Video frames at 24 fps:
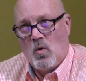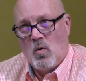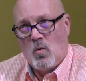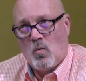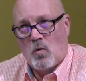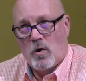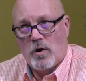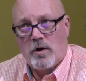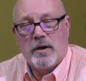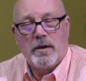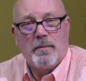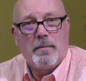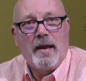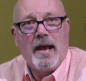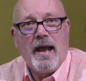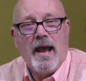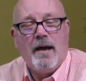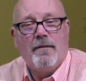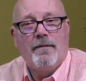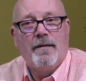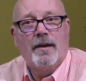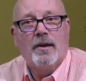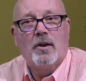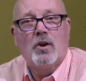we're going to be
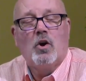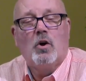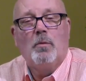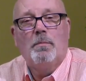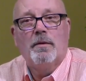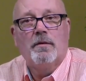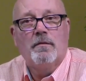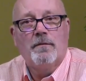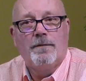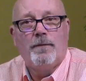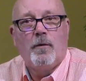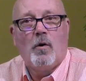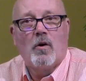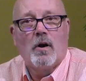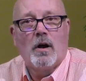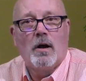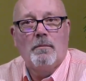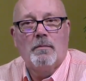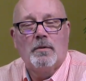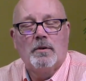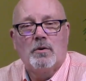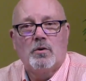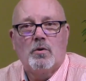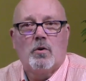having an open
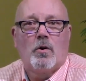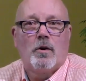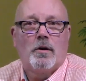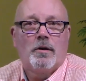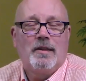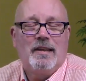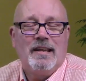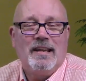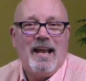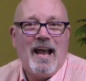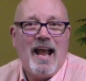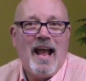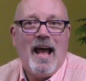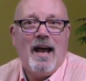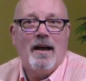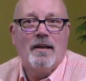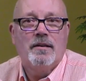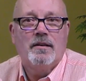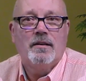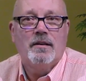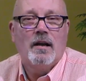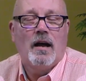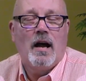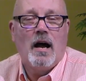forum toward the
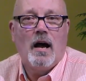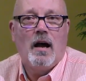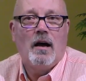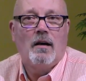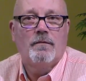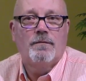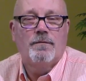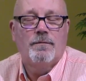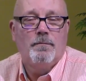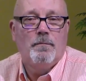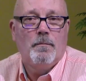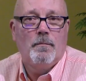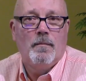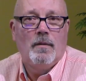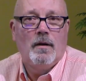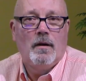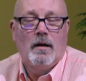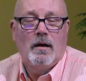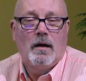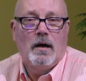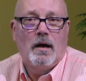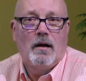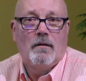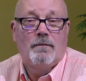end of,
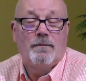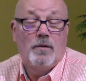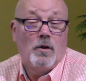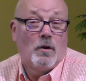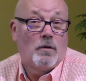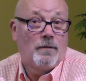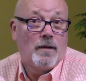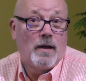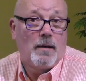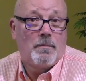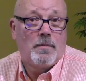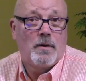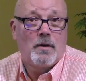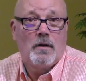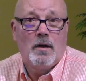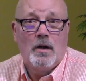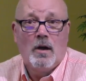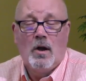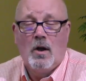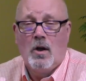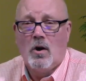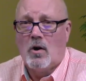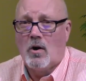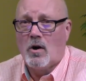of November
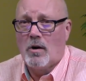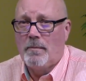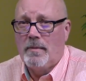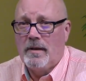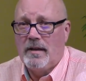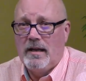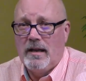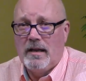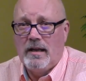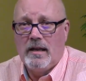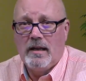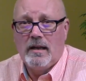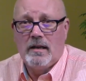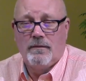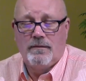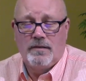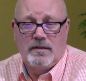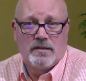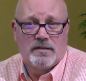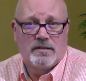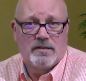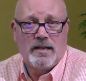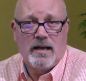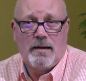or beginning of
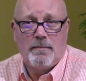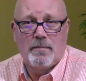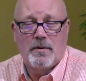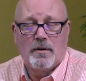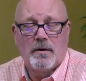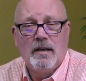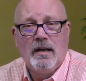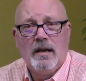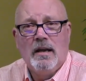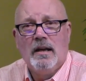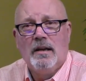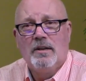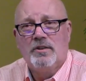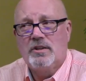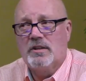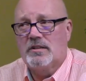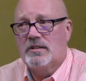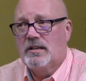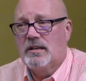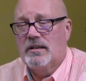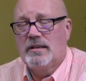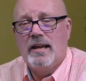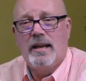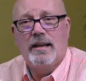December
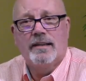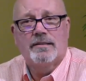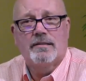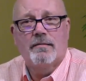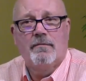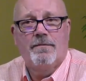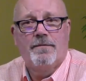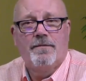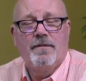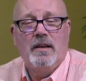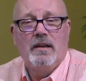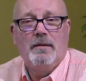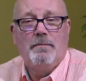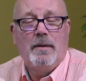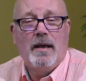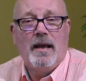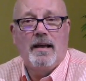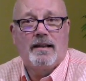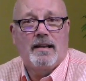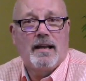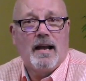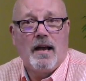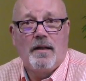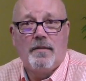just to take some
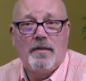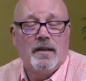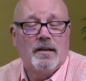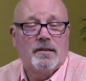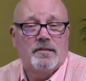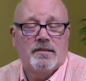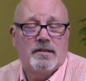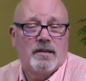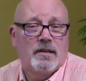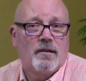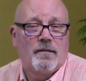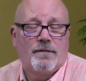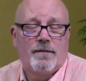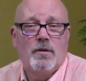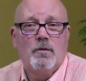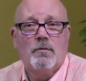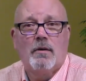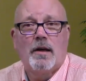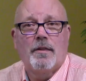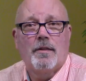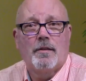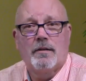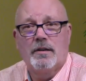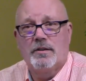feedback on this and a
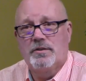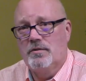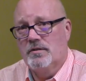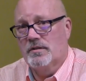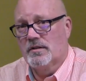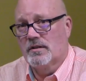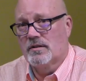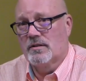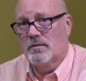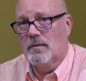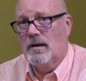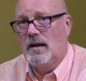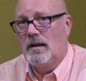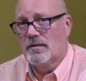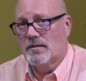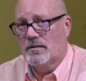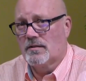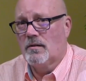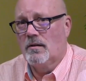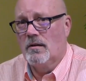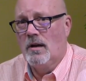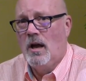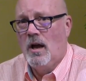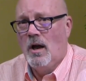few other issues as well.
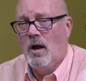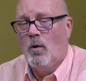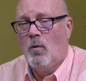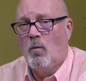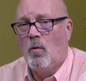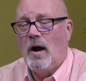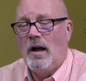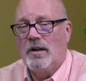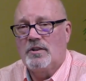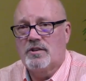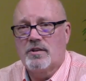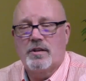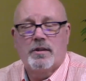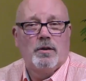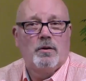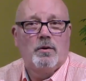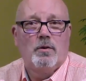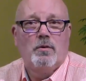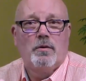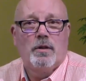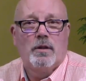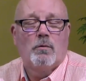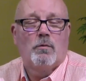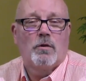So watch the
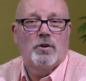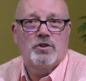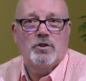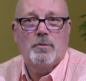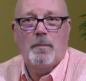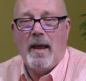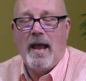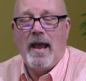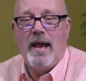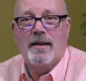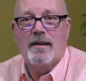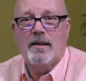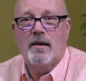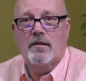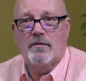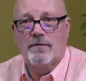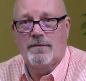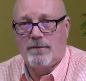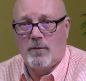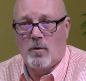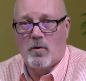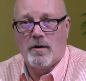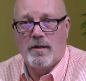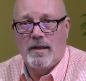Who, the worship handout
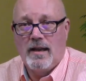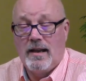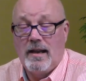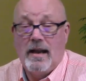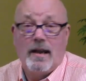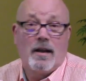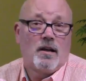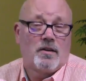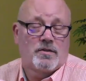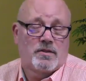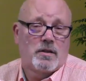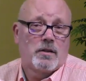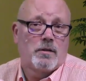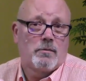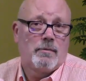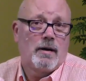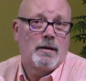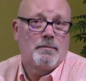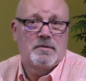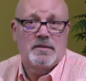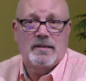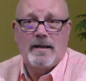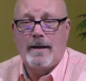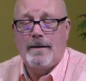for that, and also the
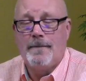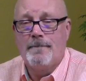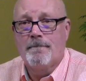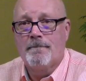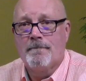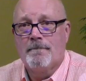website.